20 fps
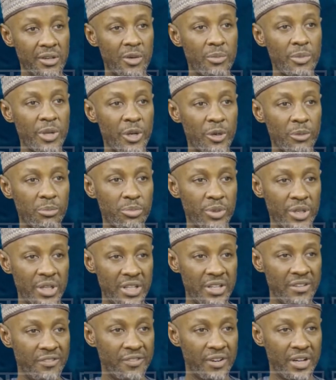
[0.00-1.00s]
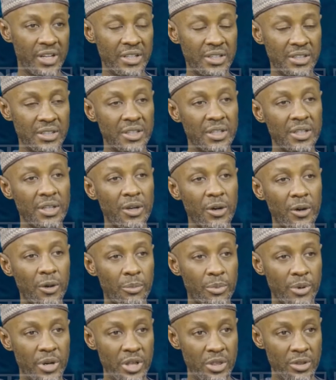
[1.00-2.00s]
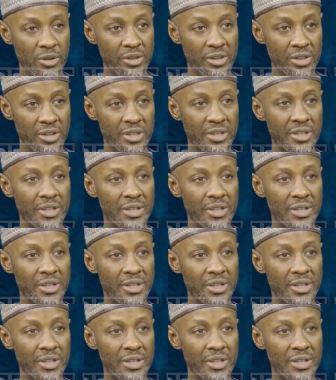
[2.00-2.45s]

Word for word: coming up with different operations,